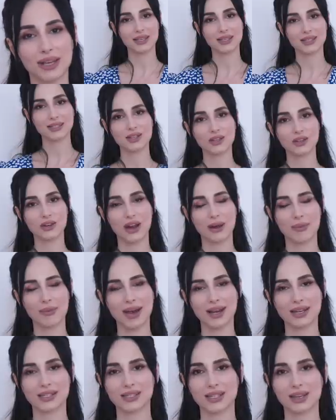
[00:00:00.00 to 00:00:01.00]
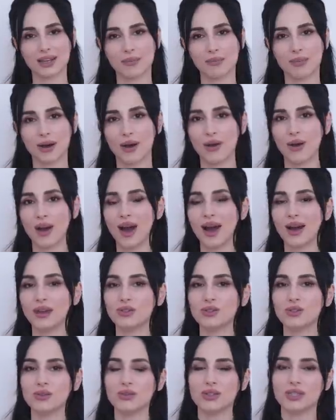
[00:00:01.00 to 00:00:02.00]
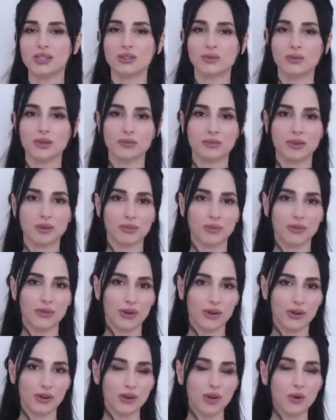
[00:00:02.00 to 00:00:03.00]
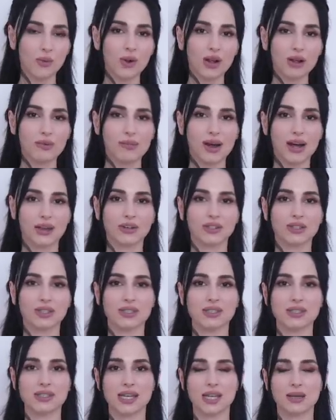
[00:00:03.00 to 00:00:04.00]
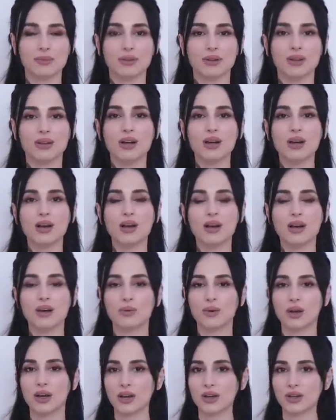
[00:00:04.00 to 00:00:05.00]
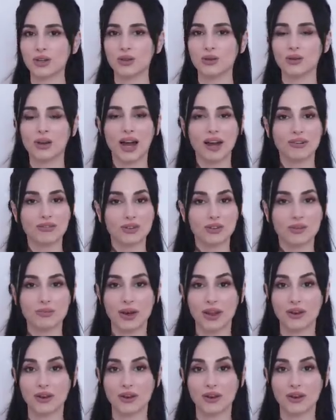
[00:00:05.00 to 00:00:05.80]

Instagram asking about how do you deal with people that are not well-mannered at a table where you have good